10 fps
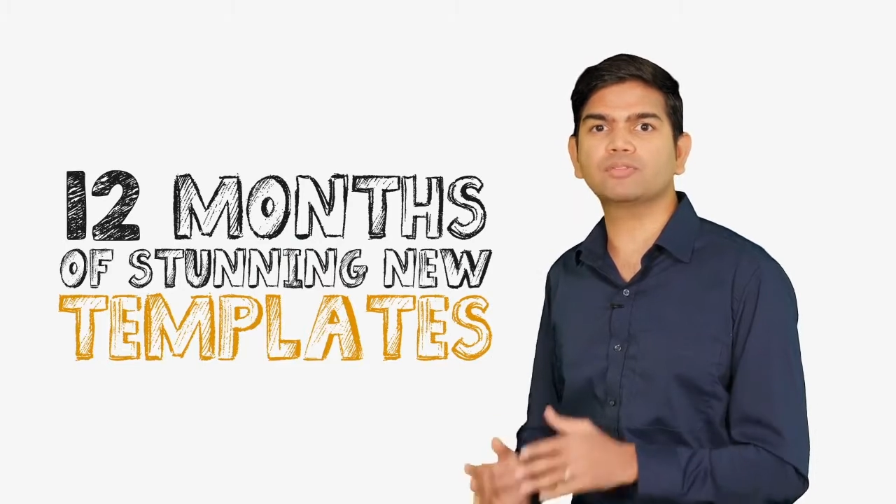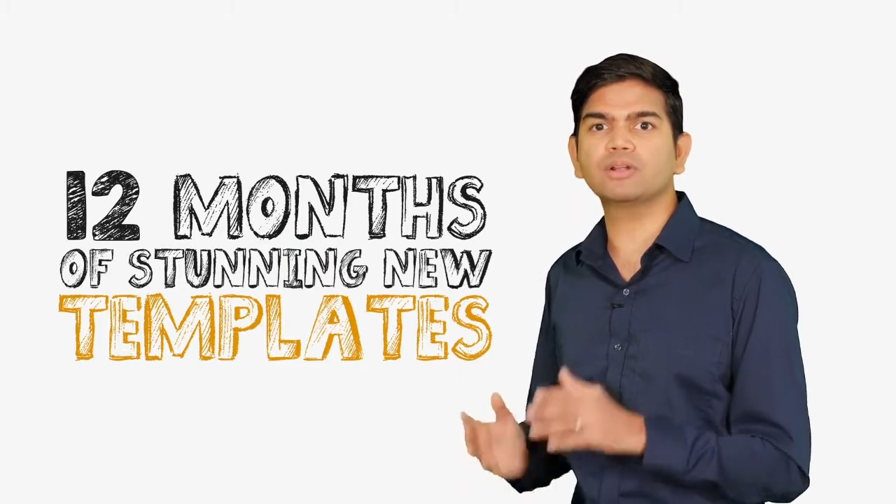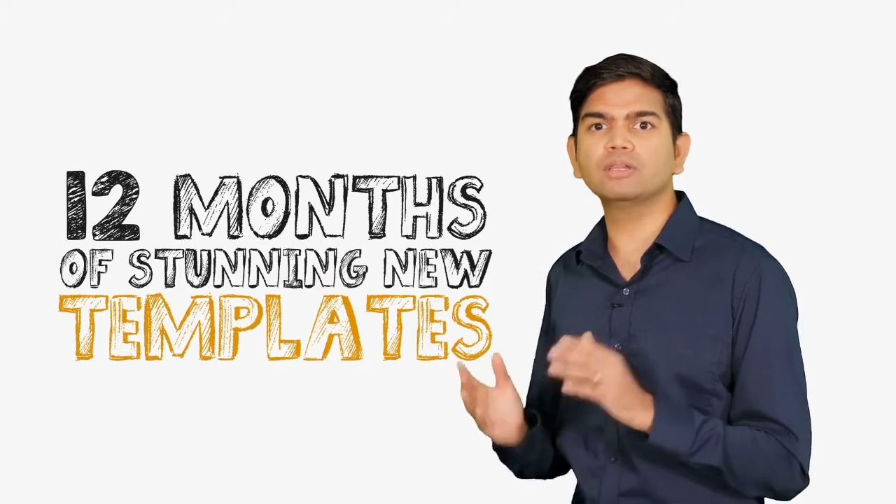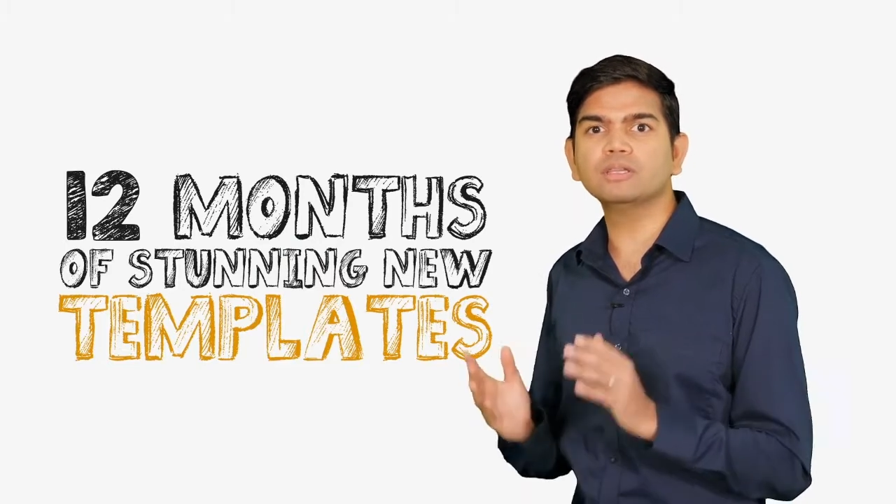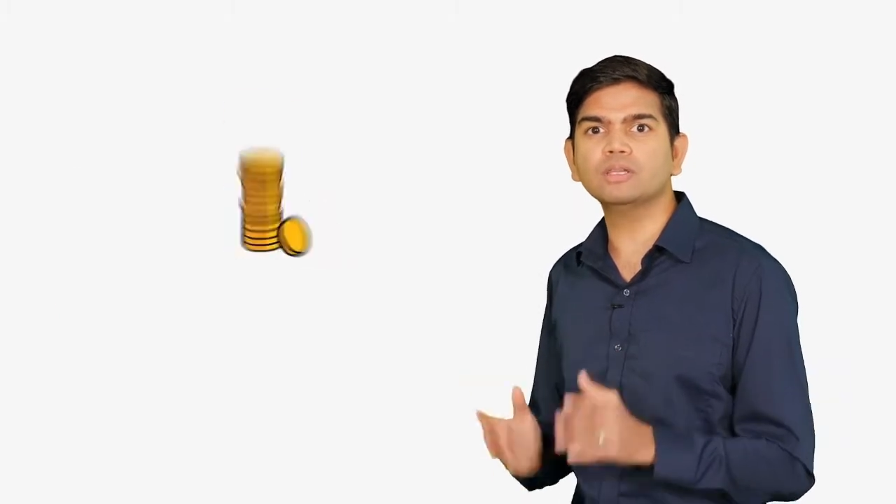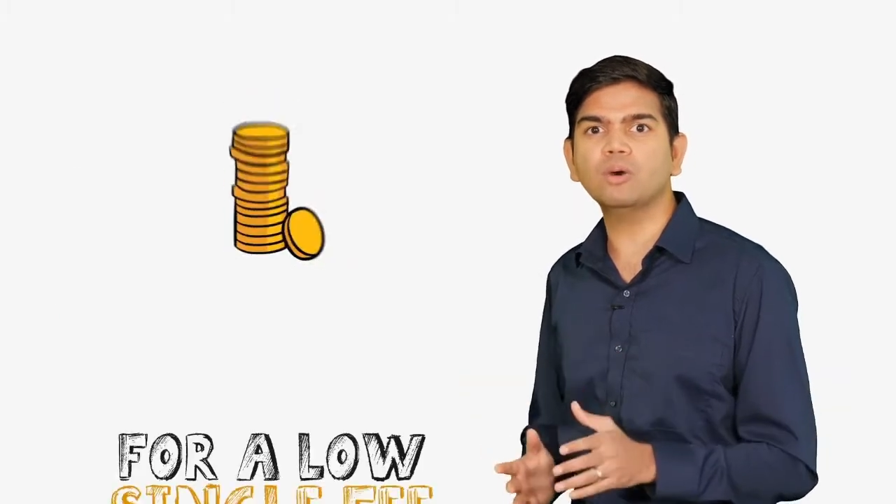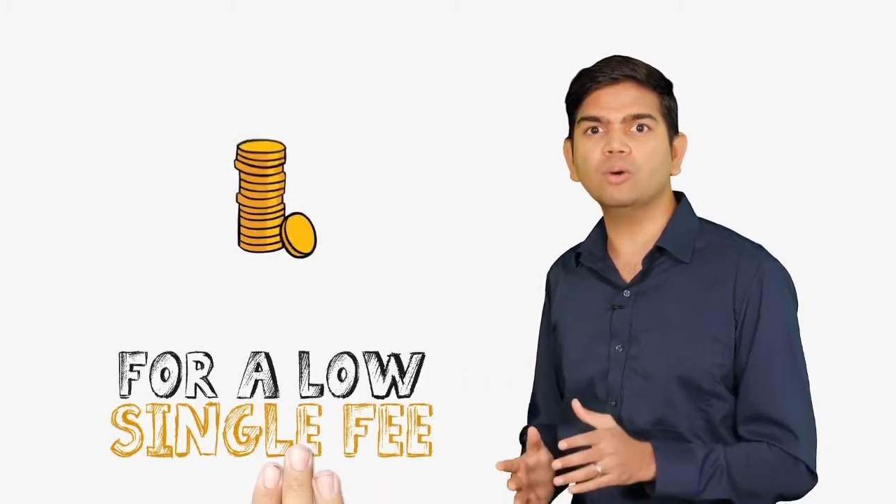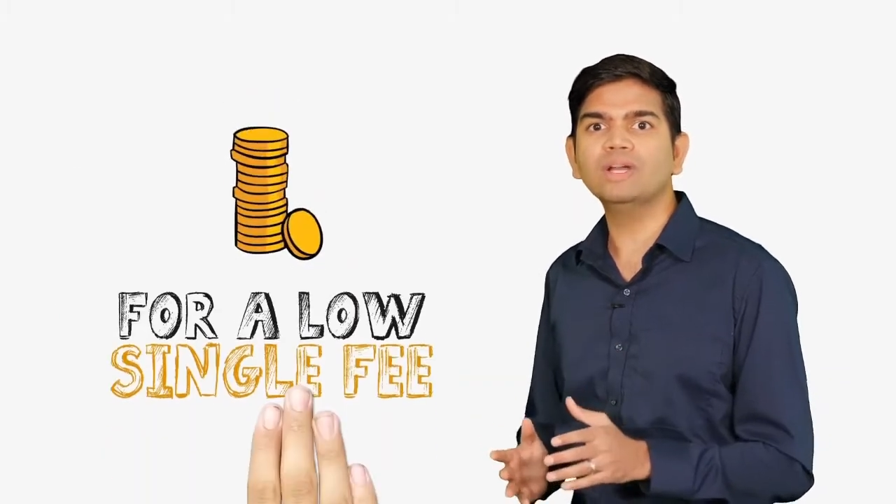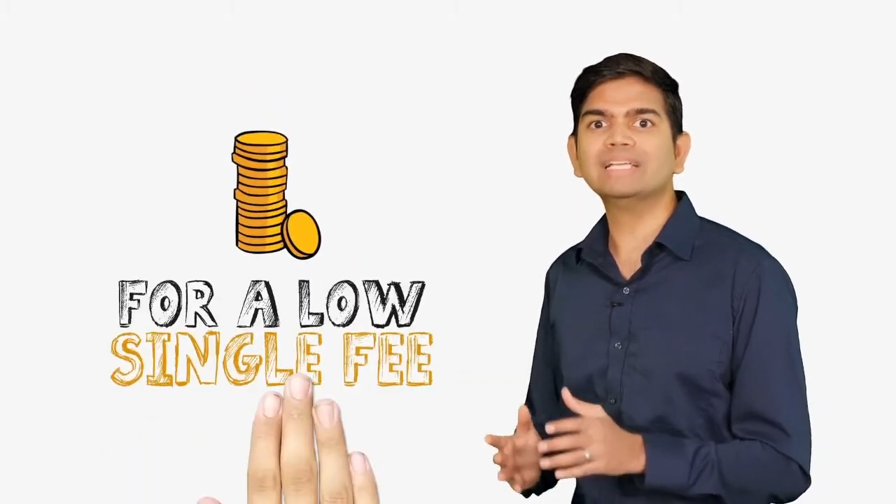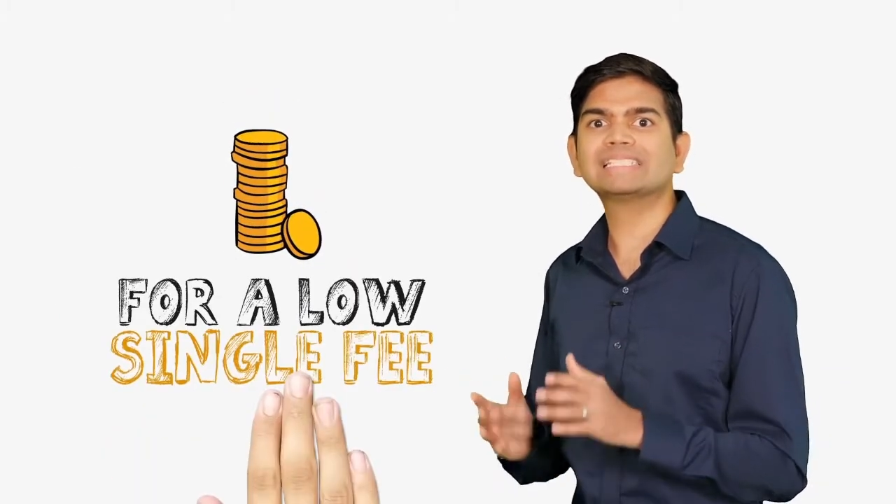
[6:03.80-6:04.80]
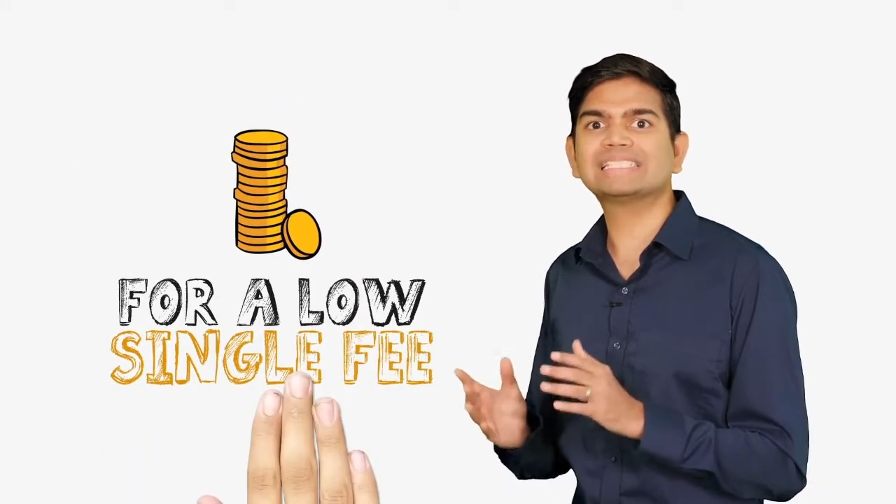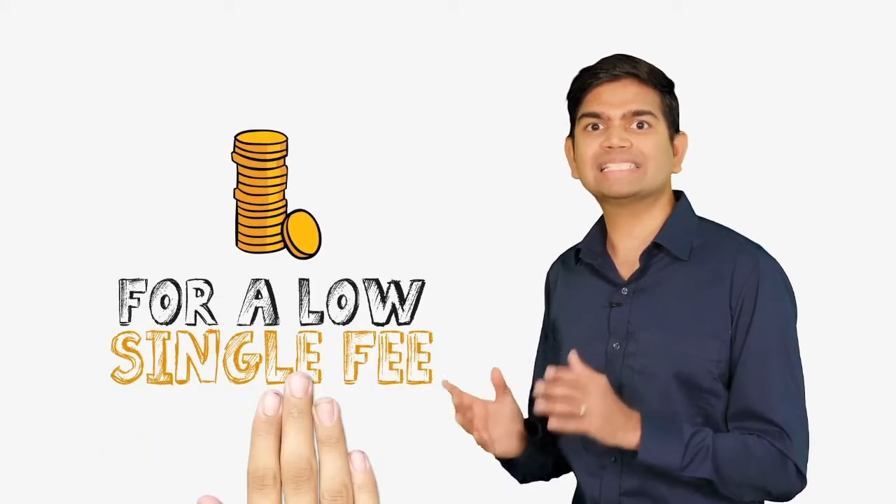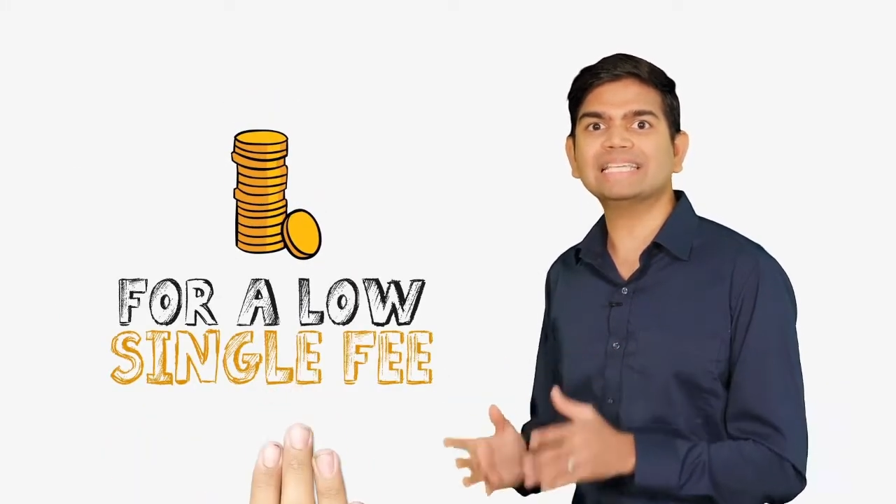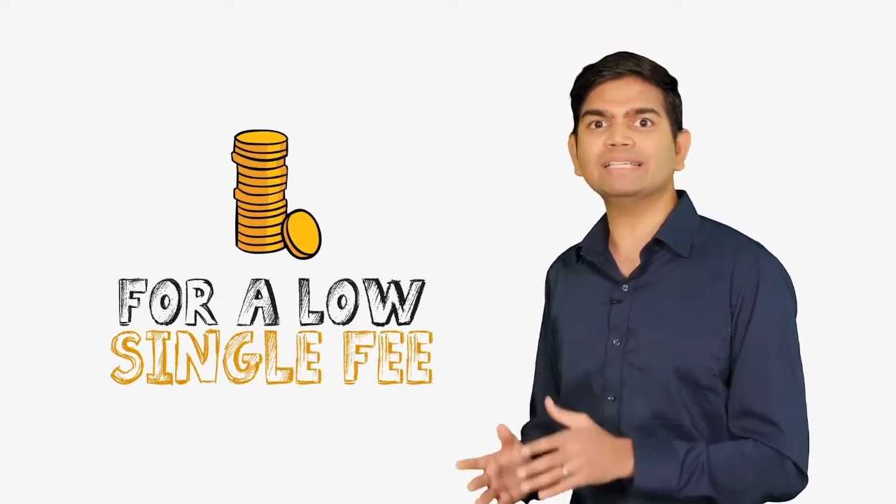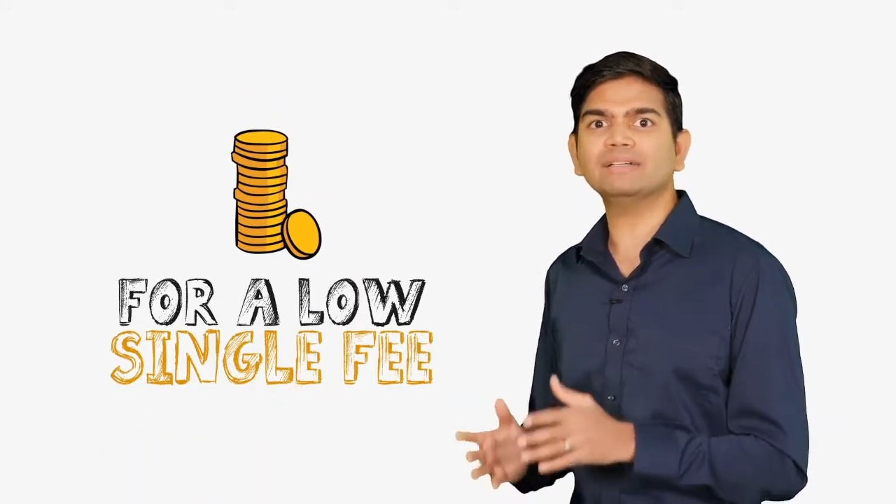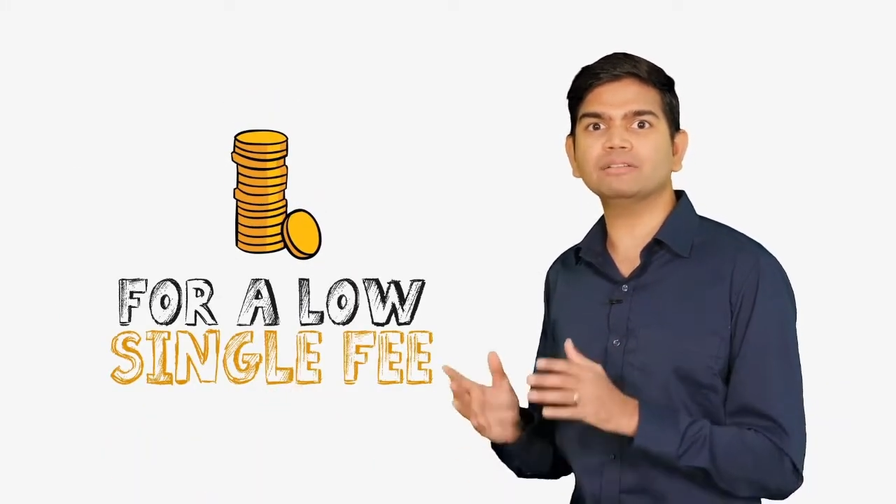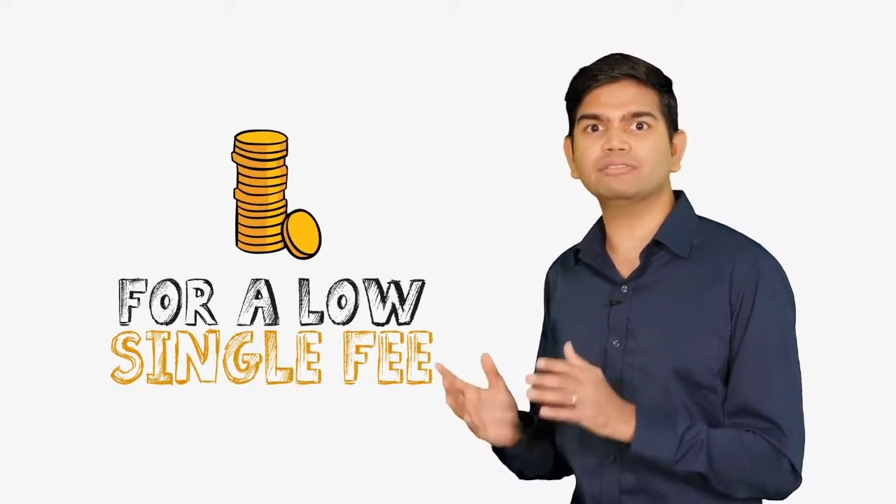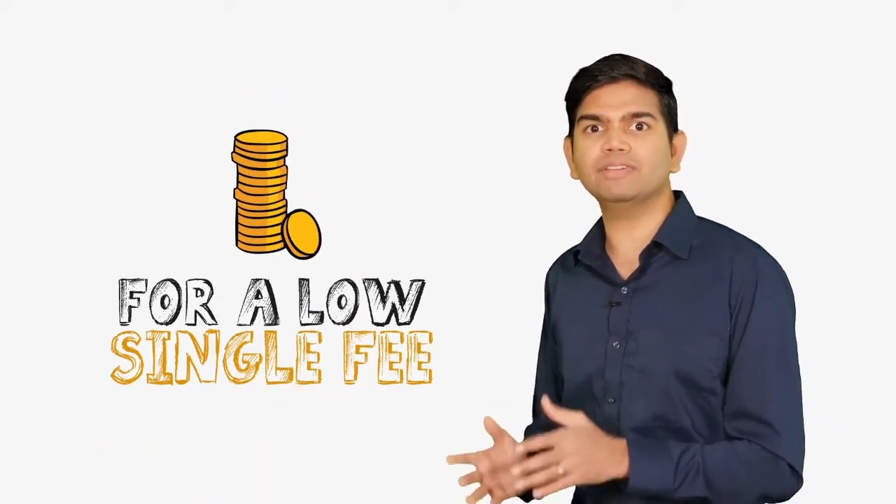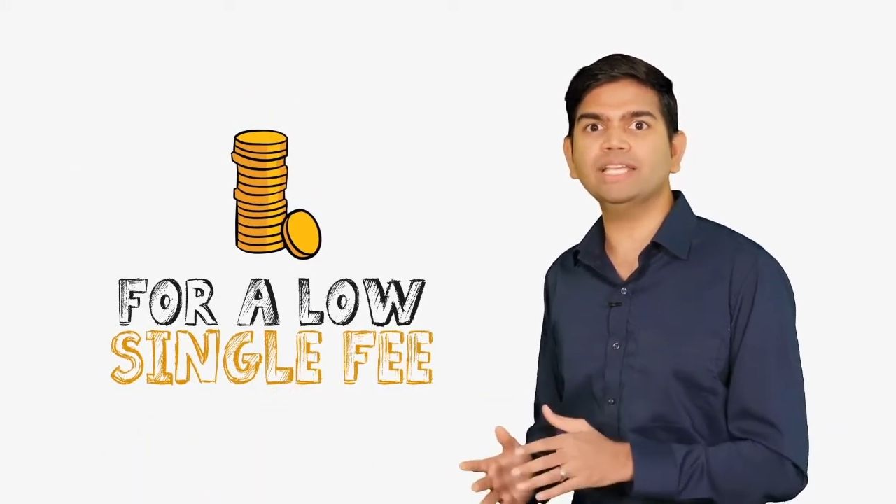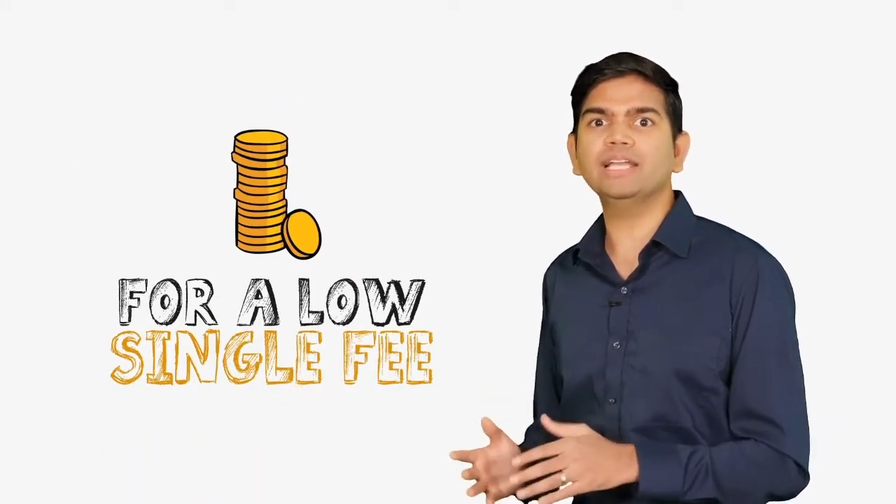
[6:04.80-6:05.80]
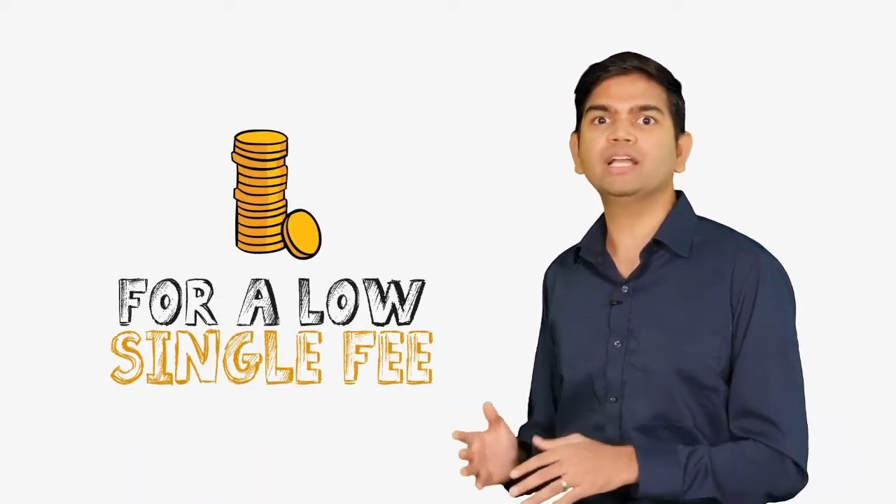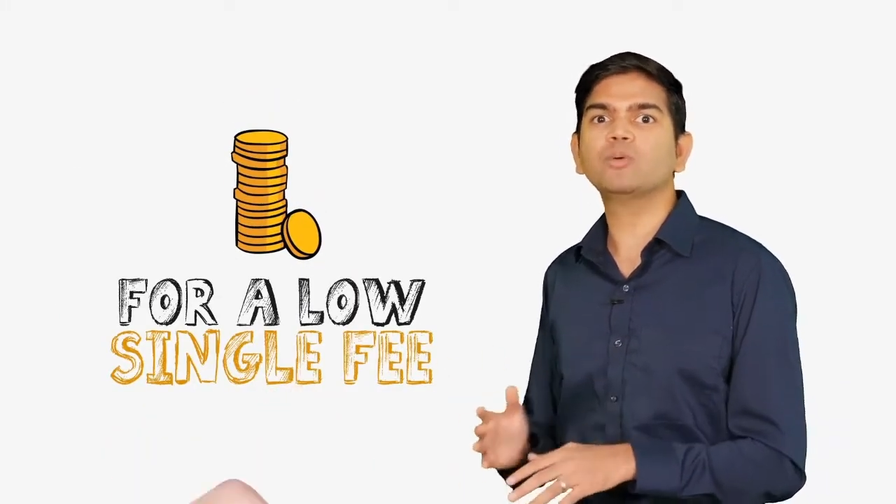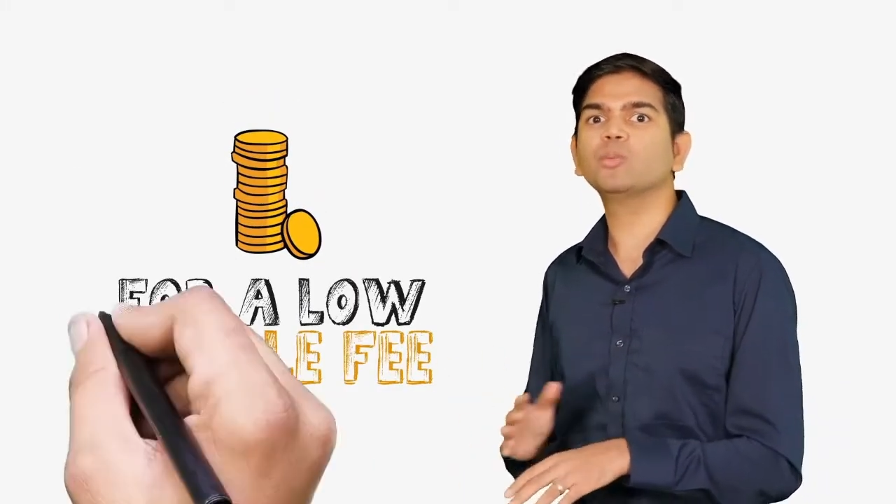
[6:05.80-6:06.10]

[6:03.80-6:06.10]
for a low single fee